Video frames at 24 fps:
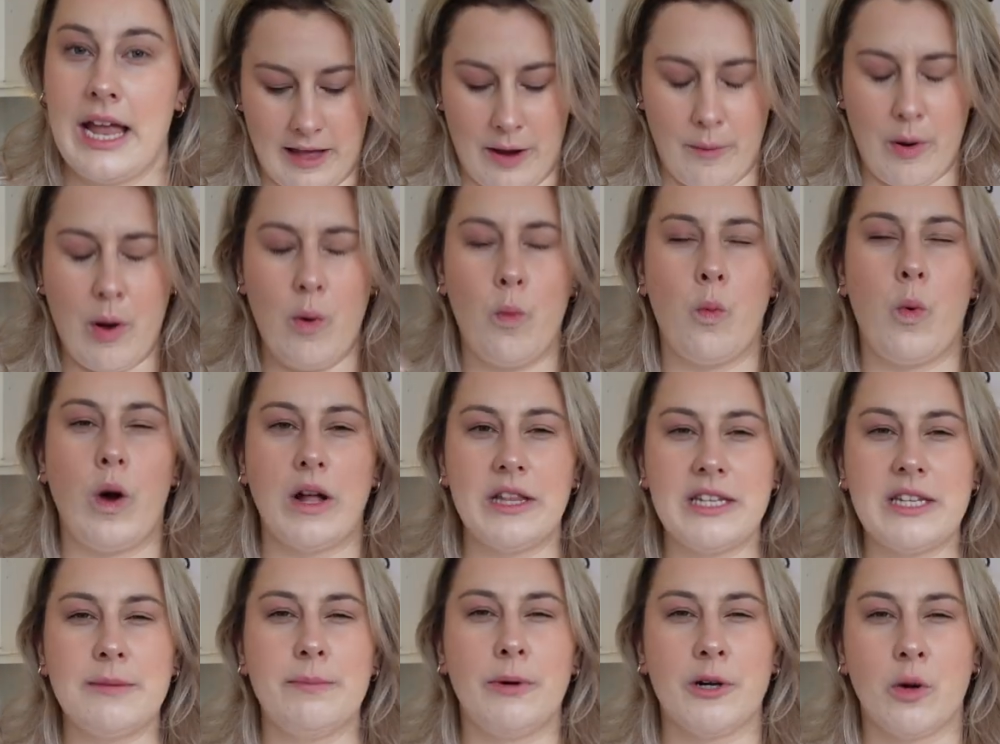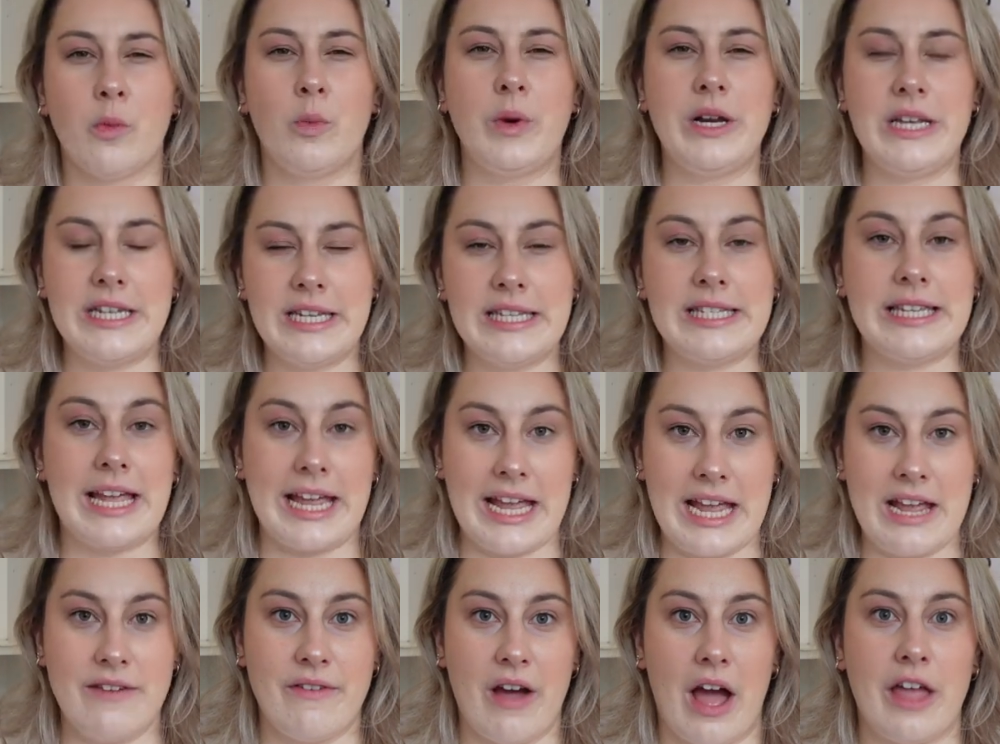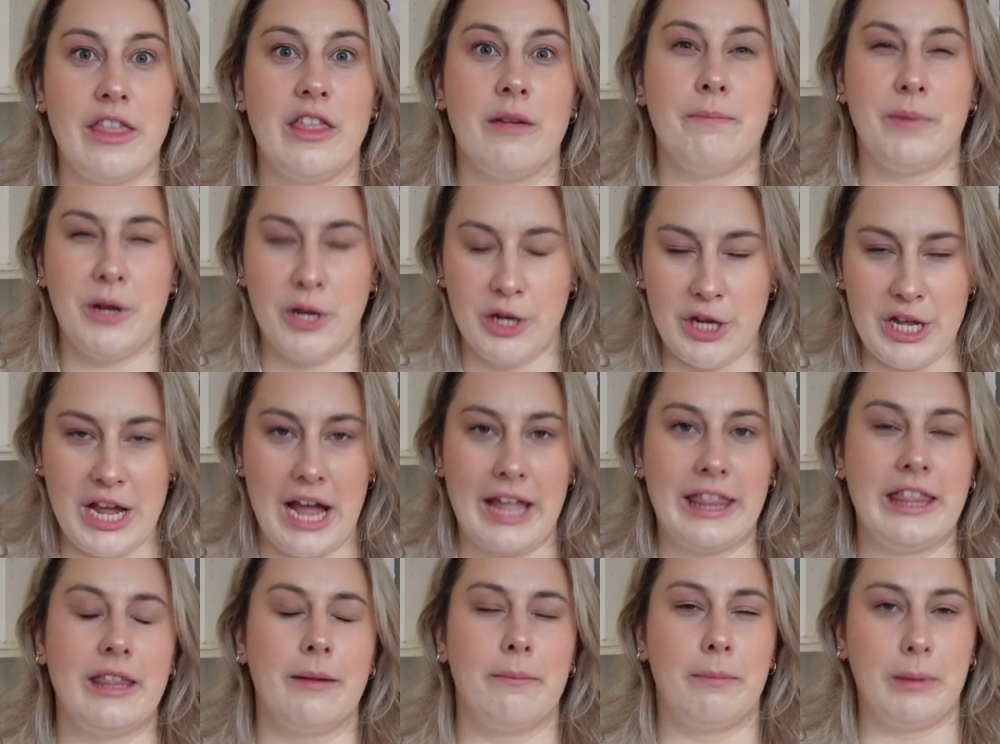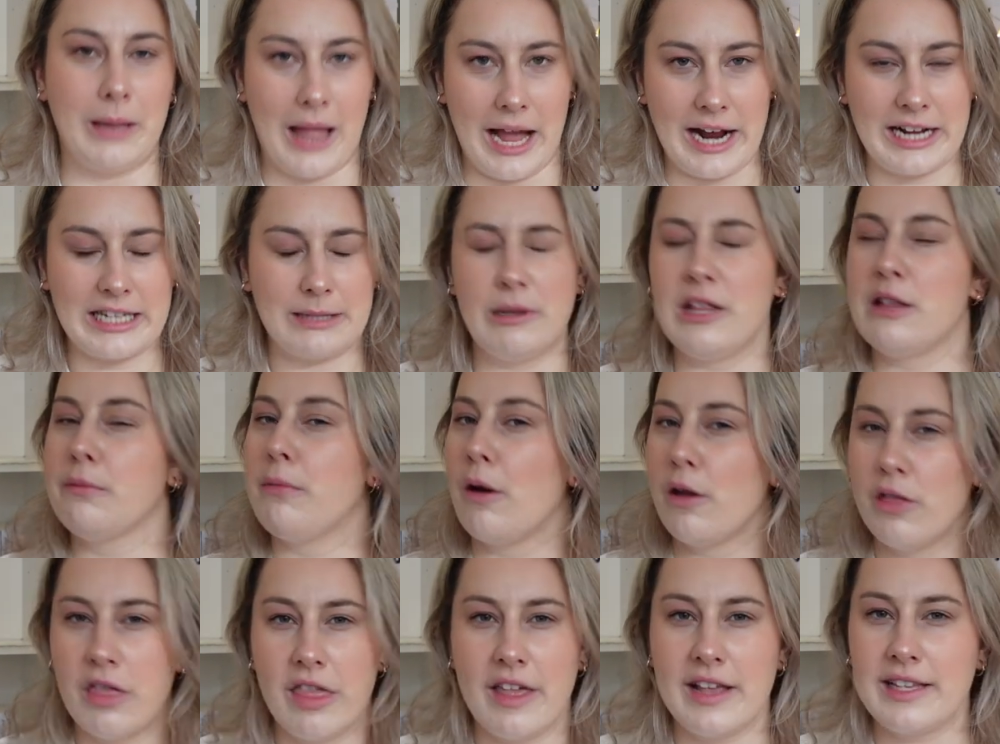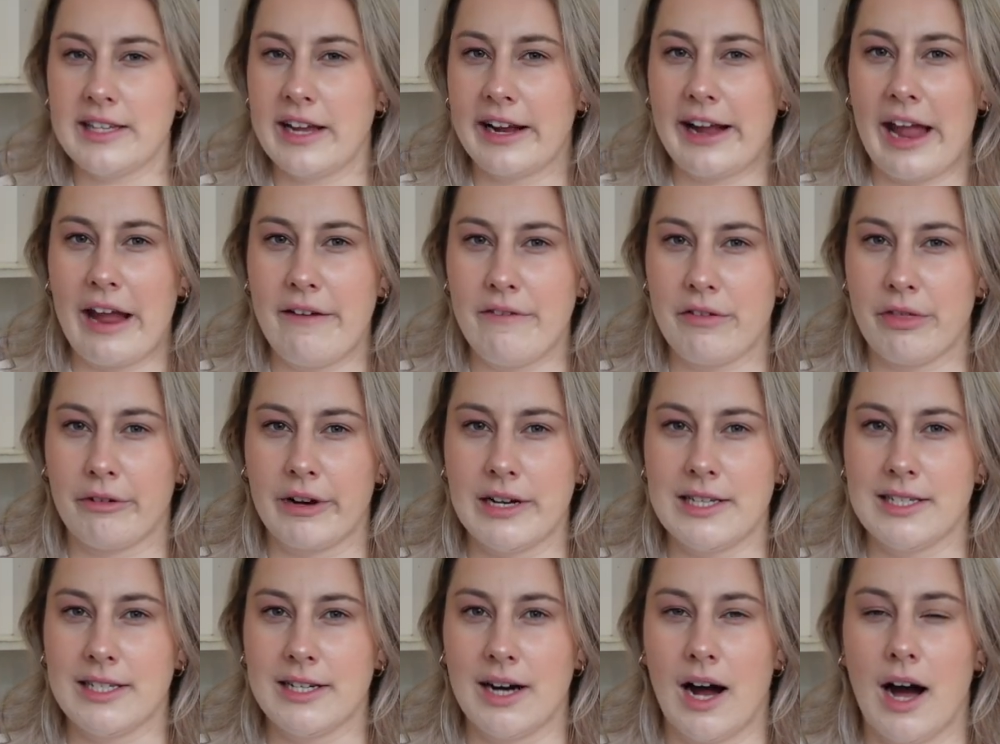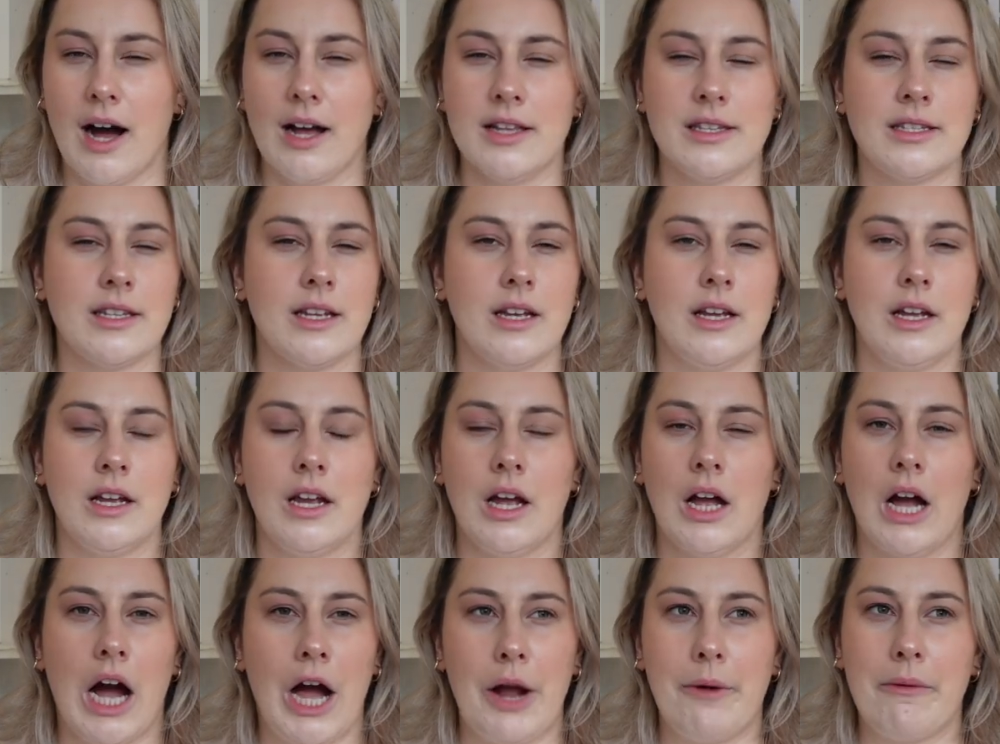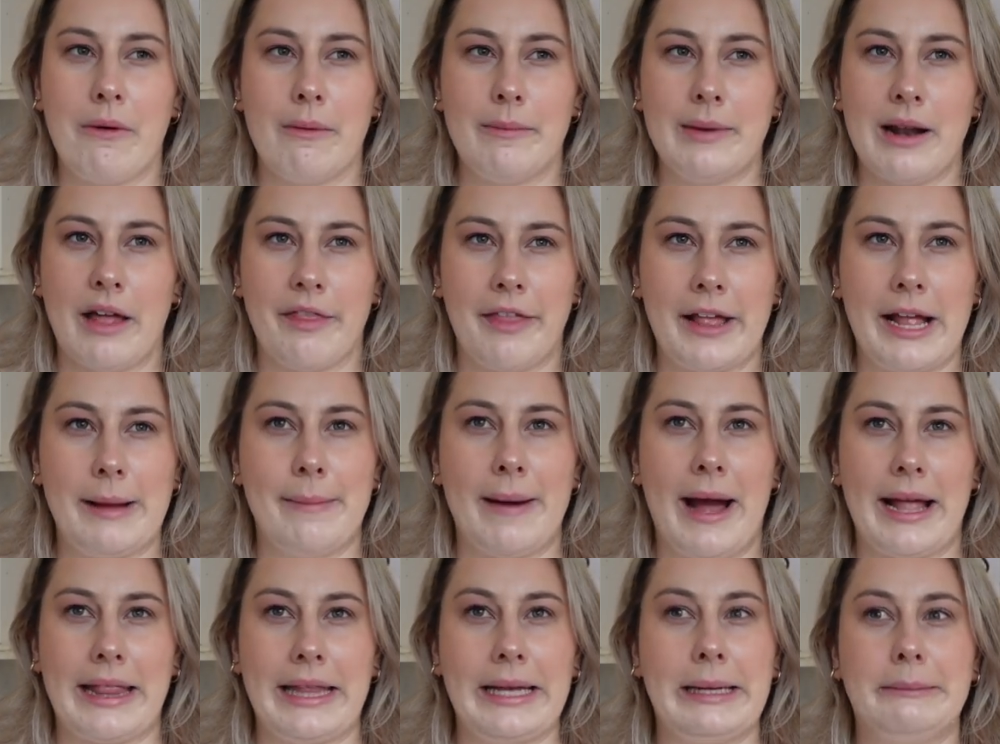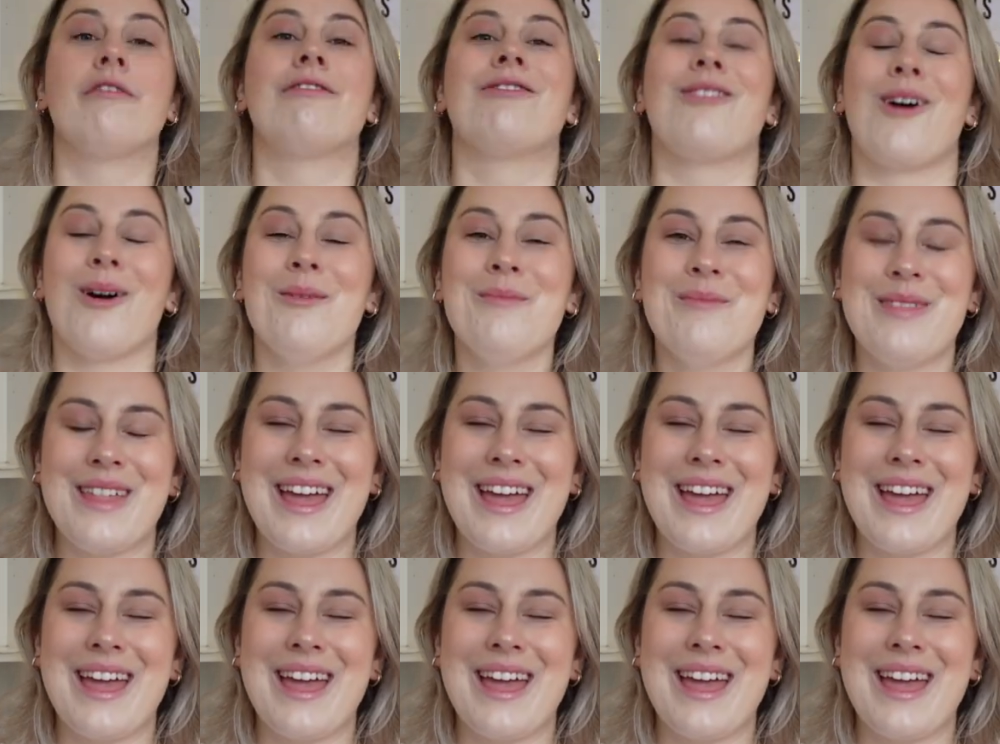They were Once Upon a Winter's Eve and The Beauty and the Blacksmith. Both of these I gave three stars. I remember nothing about them. From